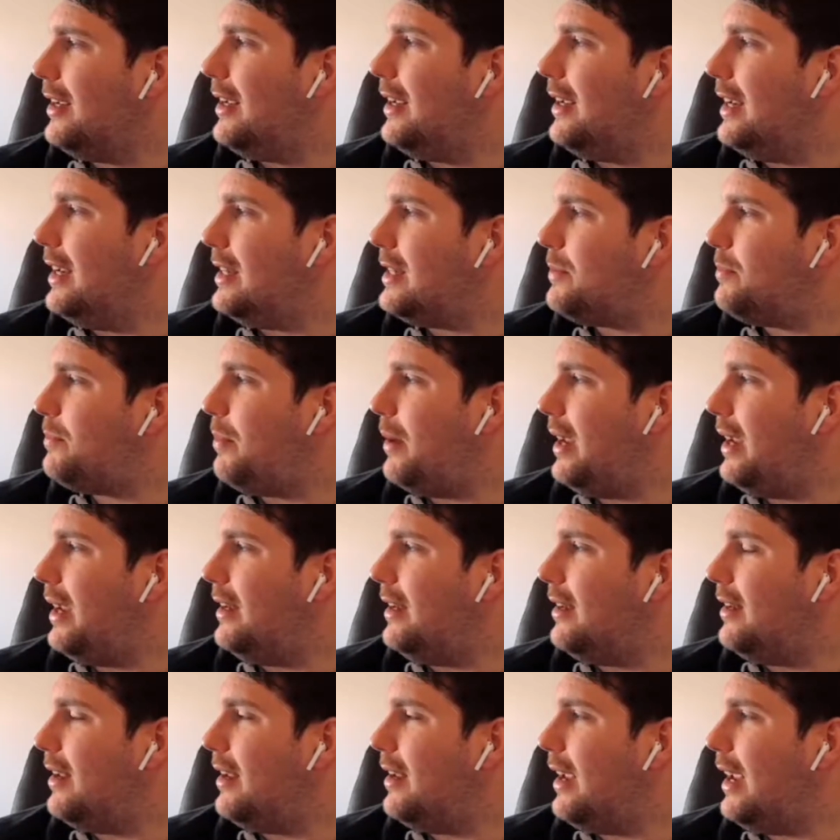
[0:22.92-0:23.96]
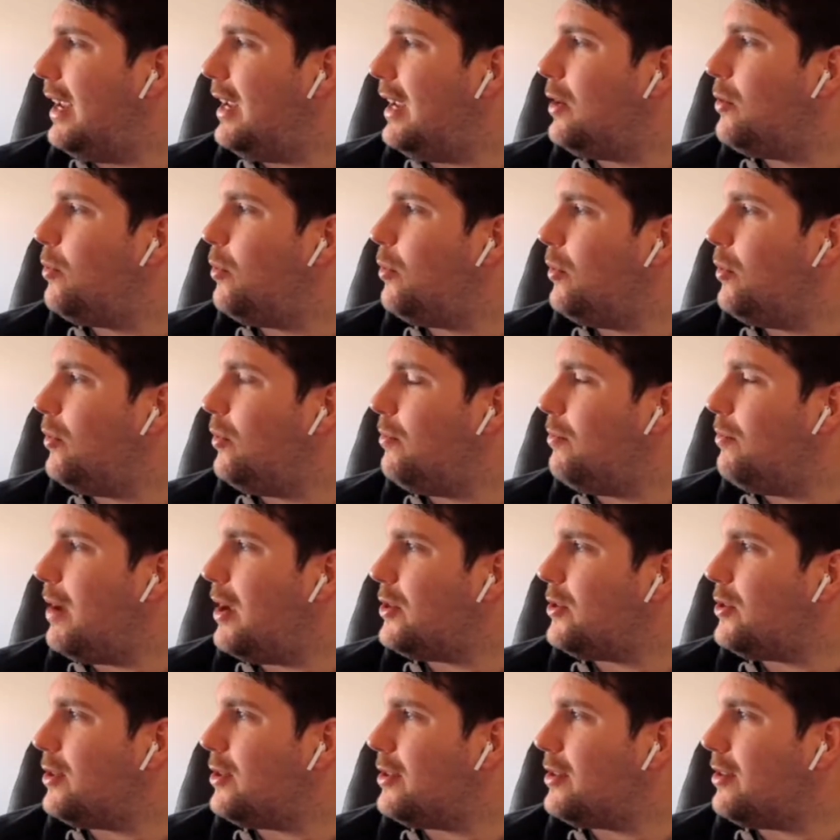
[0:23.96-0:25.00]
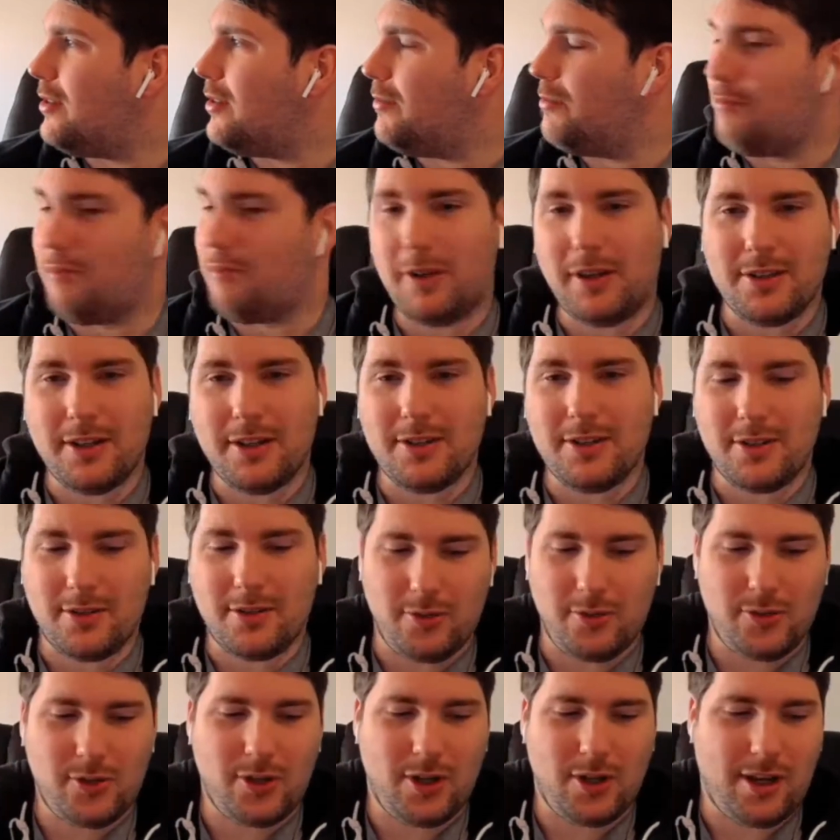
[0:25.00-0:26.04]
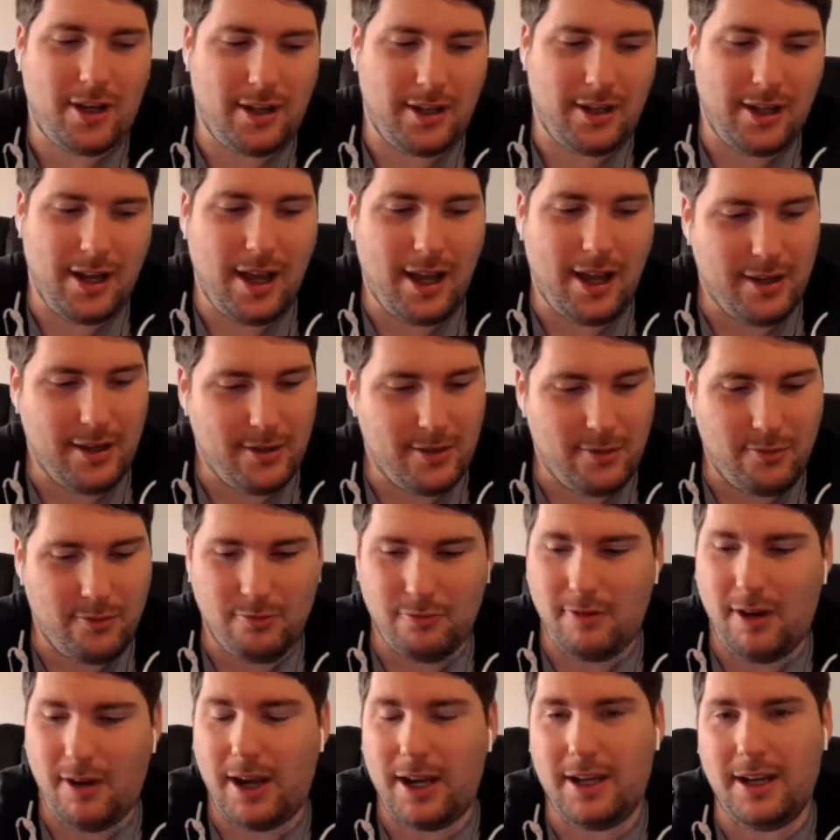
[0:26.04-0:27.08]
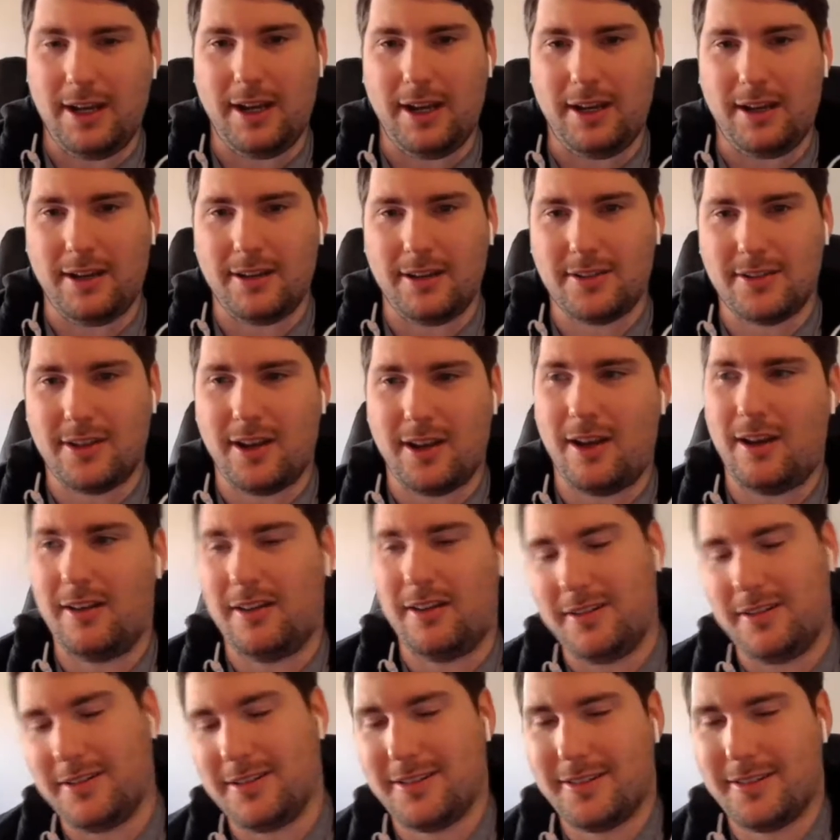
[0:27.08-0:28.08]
it's been equal measures of brilliant sunshine and raining skies.